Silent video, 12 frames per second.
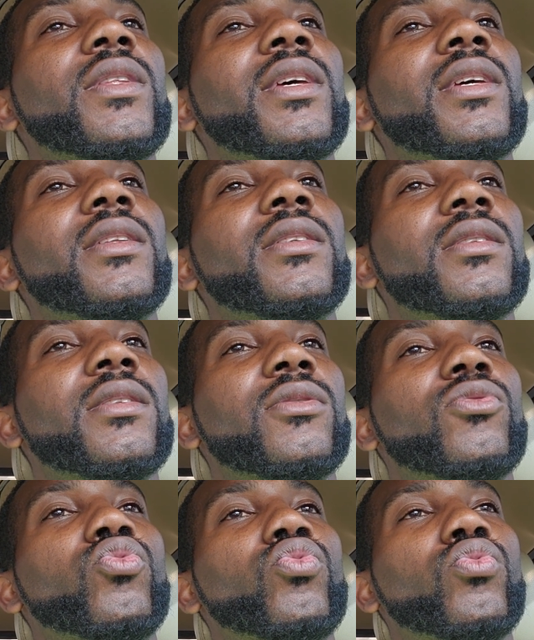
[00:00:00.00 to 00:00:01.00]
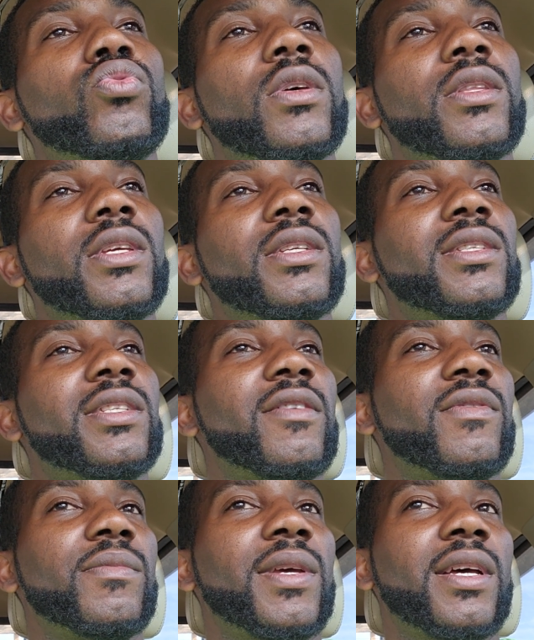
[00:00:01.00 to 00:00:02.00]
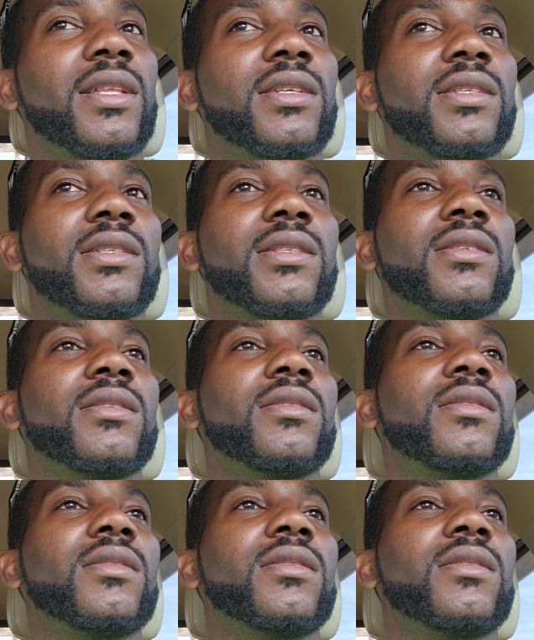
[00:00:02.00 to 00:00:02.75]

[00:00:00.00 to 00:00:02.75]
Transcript: that's, I think, 7 pallets.